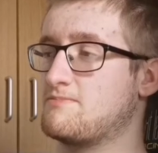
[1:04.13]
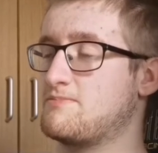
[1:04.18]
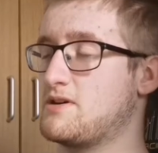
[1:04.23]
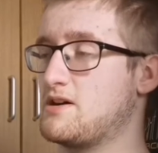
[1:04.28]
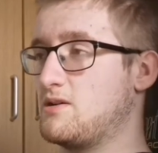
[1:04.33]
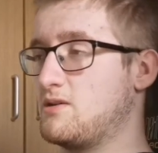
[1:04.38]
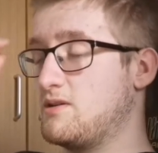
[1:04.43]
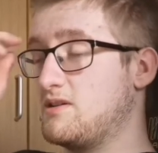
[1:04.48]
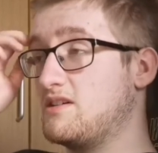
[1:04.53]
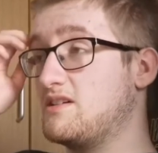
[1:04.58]

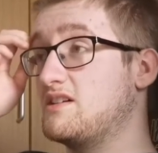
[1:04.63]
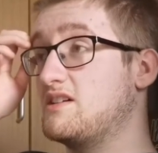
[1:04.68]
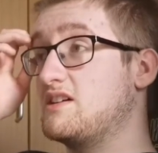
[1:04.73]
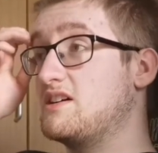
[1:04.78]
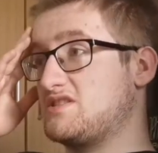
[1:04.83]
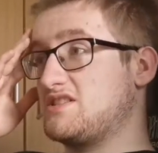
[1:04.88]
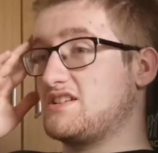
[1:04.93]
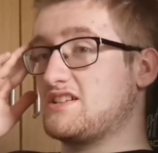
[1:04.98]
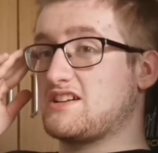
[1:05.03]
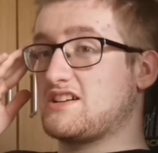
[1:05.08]
rebuilt.
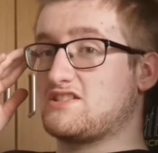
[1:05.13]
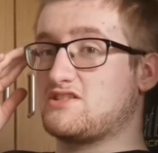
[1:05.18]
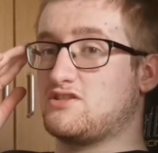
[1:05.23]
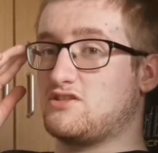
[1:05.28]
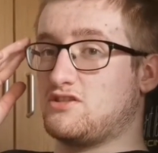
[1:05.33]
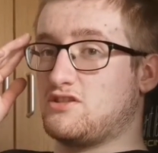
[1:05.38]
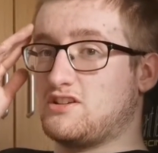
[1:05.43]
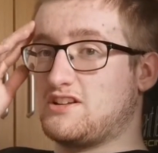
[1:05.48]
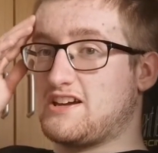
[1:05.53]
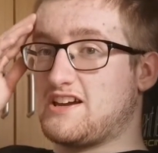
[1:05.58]
We'd seen a
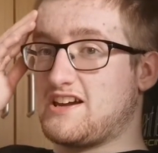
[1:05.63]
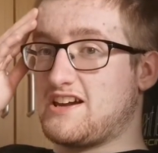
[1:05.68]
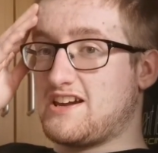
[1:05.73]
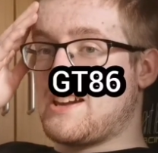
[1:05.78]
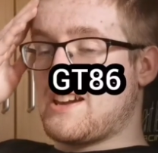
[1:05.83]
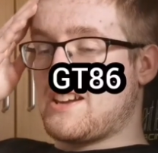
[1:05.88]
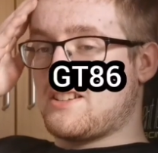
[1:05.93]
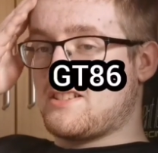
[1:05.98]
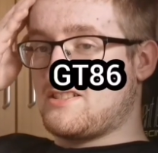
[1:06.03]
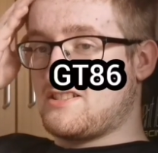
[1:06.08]
Toyota
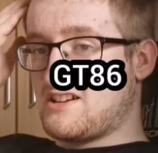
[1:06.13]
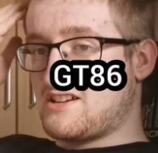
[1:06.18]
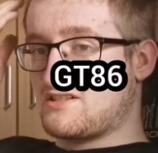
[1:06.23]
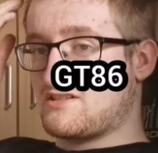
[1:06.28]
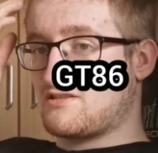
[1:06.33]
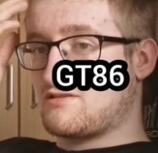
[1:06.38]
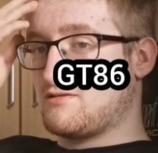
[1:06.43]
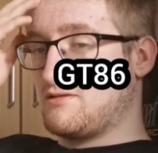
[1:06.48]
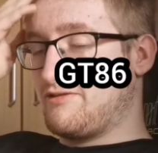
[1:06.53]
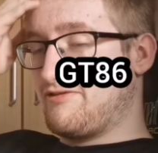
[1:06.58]

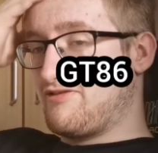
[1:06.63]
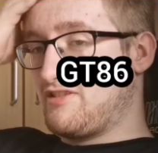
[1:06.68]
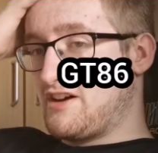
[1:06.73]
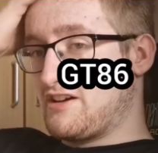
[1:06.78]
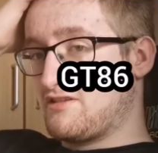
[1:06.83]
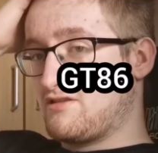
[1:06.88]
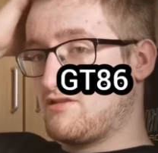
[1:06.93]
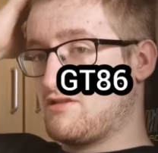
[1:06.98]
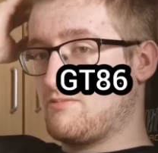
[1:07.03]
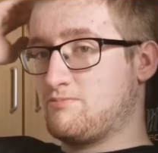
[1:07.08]
AE86 go
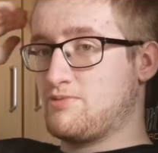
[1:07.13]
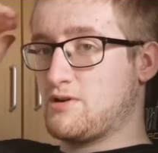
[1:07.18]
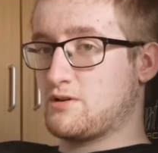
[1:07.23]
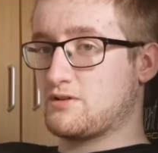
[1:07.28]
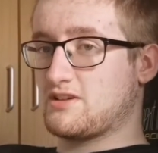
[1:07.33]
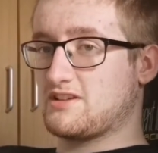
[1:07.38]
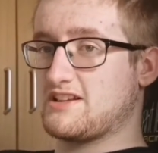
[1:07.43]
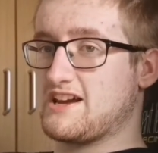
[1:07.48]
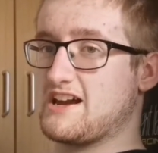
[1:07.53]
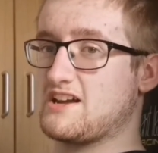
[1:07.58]
flying through a
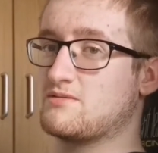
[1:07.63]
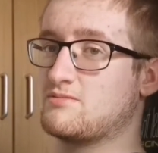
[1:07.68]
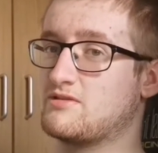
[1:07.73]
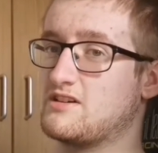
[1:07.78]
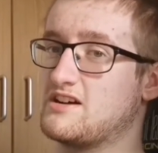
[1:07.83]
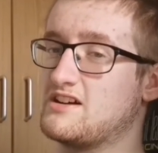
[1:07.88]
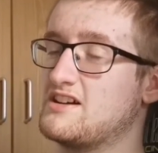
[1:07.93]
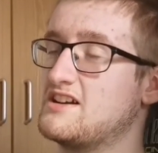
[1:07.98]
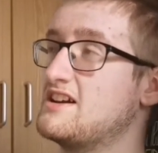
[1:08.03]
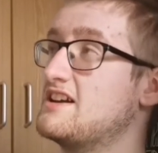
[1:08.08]
building in
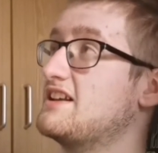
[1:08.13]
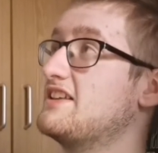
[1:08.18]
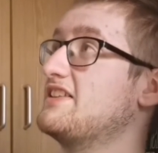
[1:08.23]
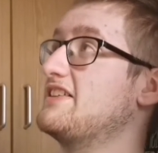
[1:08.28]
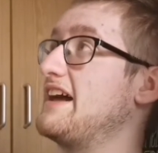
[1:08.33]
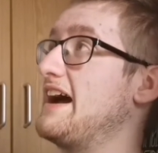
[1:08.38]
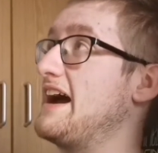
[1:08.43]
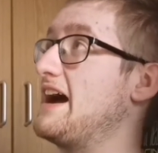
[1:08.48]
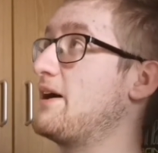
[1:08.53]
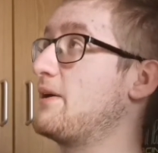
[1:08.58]
Edinburgh.
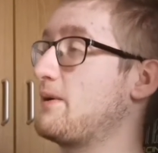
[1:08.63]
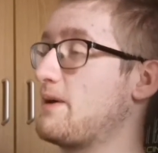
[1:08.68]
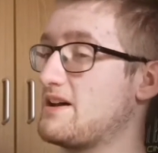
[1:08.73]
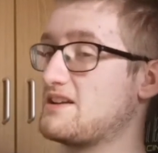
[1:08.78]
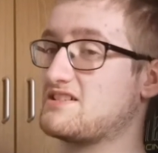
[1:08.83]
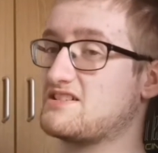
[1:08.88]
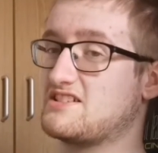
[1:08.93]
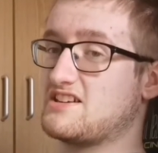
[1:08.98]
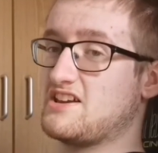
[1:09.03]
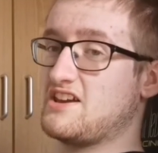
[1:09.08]
Now
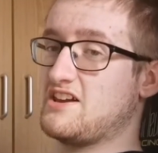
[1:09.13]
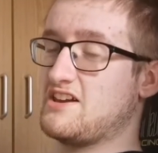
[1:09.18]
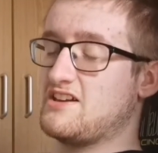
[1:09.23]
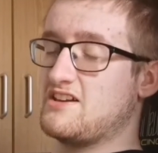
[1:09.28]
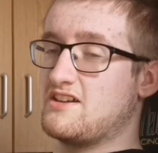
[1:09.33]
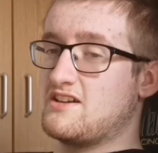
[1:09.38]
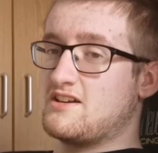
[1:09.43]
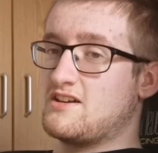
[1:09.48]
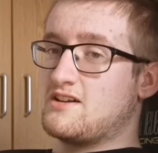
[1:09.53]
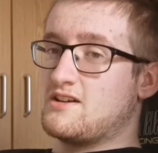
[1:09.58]
let's
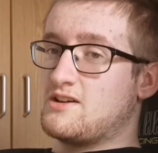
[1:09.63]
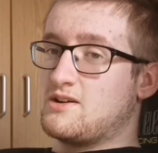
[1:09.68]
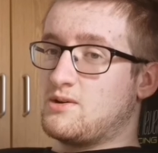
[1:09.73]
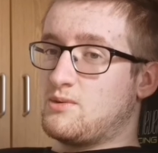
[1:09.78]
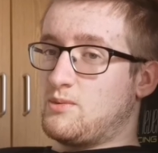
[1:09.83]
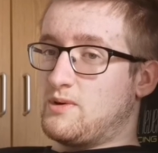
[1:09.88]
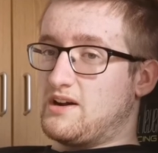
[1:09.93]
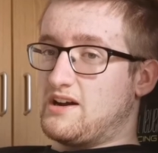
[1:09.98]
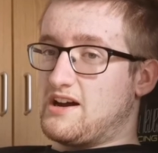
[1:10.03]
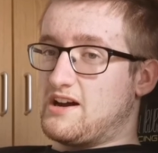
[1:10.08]
see
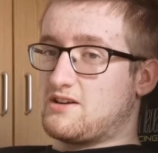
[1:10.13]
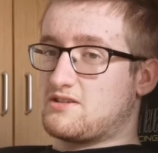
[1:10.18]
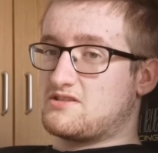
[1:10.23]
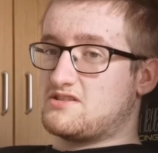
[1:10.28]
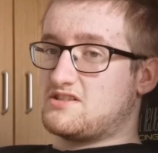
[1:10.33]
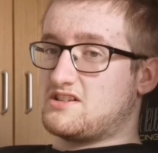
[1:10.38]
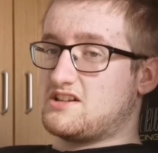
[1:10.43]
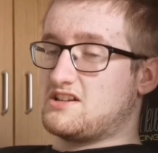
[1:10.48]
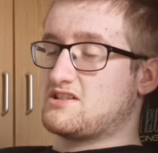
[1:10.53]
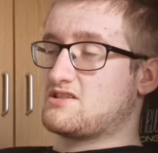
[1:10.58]
what
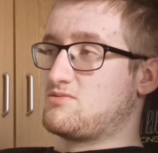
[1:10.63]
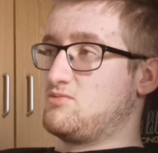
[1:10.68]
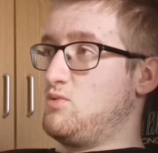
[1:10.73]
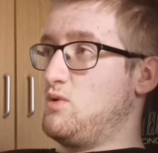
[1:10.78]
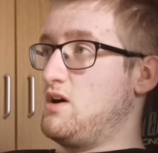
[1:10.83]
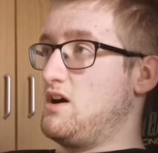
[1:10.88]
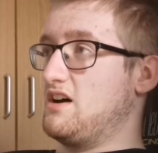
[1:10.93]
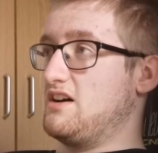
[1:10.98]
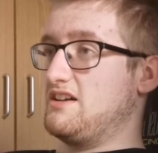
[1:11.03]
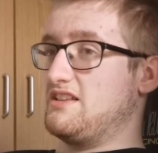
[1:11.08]
else is
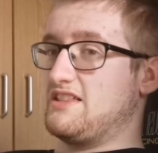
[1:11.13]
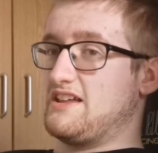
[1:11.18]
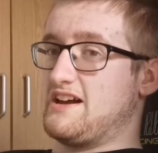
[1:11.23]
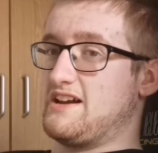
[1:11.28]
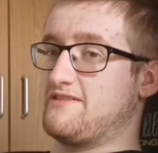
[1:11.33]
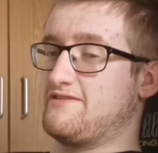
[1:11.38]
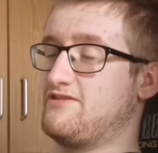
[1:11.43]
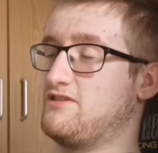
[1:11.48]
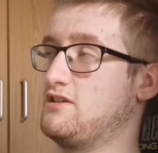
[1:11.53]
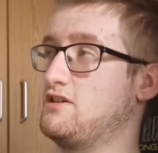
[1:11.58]
what
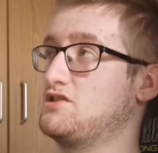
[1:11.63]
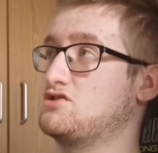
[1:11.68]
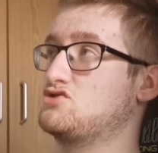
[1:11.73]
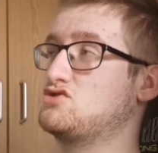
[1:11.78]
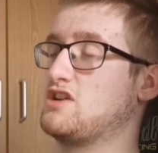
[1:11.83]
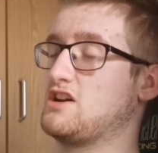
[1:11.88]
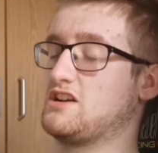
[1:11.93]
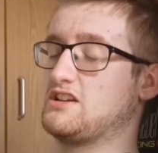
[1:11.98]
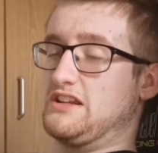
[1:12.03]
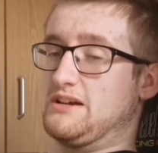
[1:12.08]
then for
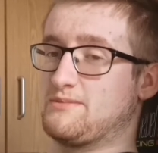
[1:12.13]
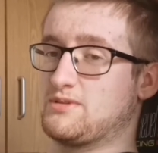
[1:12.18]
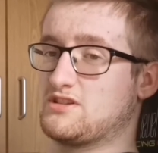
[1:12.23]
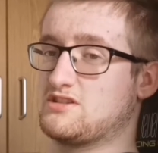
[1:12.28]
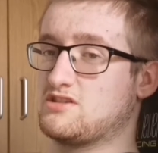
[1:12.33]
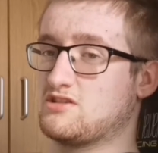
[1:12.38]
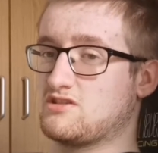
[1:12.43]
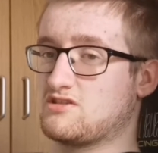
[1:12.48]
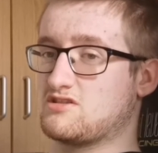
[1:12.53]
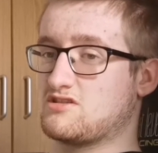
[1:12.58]
trailer
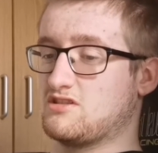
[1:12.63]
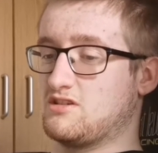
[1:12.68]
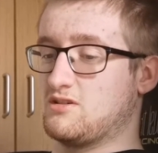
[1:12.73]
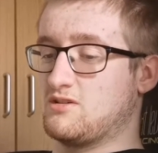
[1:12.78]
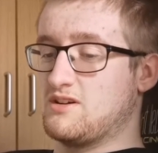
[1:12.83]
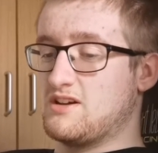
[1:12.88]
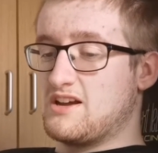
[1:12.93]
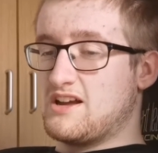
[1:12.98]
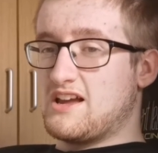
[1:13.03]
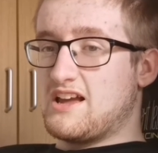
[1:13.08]
number two.
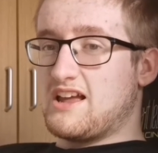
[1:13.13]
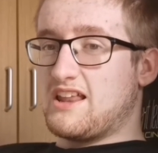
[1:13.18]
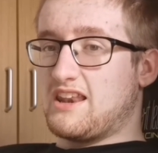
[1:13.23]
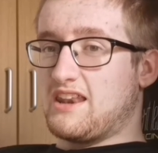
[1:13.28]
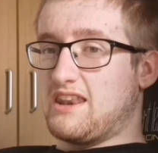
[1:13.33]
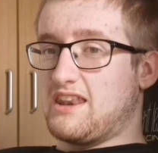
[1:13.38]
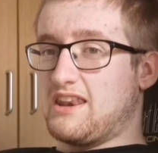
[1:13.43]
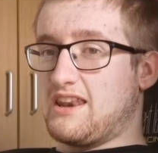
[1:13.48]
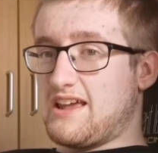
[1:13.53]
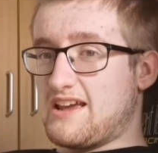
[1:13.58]
So
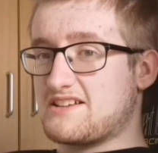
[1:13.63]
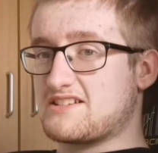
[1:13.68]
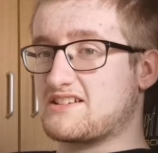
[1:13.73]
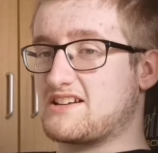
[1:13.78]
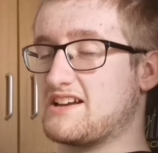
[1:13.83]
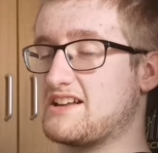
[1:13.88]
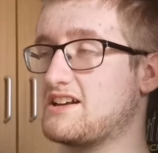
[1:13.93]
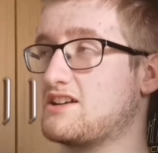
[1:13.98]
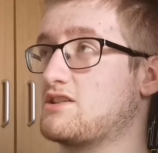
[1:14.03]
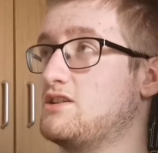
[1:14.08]
let's
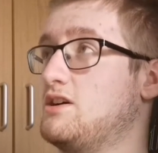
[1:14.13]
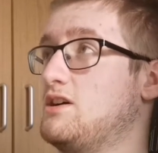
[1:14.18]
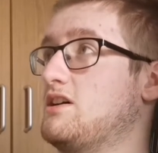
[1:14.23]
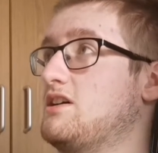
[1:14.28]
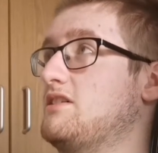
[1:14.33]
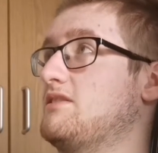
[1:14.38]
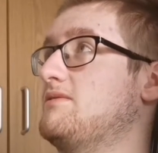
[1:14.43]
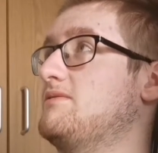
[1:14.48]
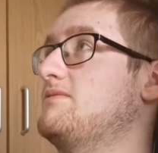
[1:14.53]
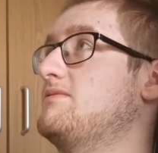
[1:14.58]
get it
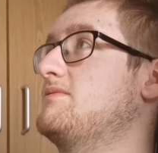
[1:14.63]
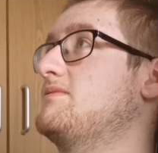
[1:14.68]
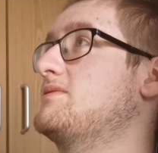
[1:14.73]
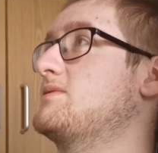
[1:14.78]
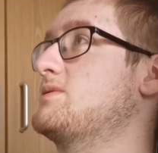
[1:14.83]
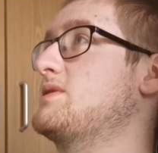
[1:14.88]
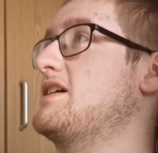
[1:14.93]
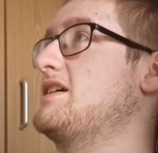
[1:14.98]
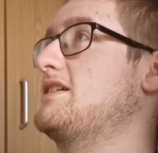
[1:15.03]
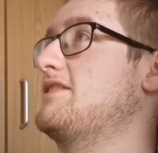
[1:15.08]
going.
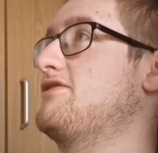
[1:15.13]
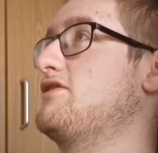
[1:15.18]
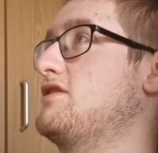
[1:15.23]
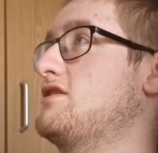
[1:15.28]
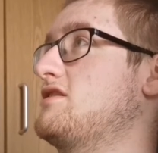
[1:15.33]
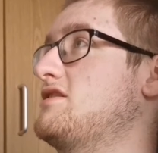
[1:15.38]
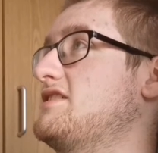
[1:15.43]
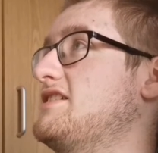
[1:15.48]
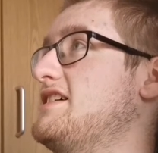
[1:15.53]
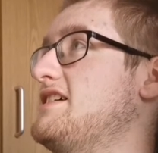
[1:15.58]
Landing
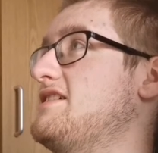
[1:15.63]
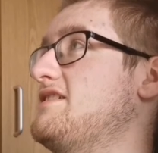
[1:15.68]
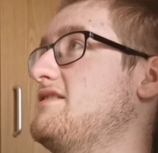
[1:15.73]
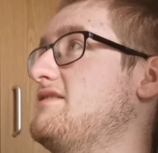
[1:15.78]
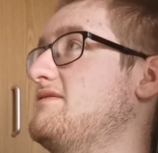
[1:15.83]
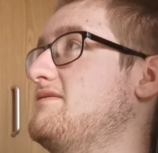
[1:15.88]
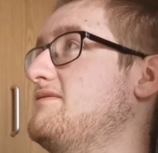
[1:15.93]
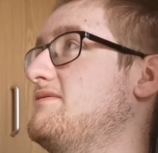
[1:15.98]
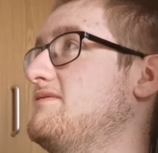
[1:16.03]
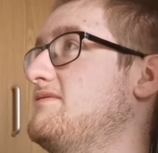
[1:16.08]
for the day.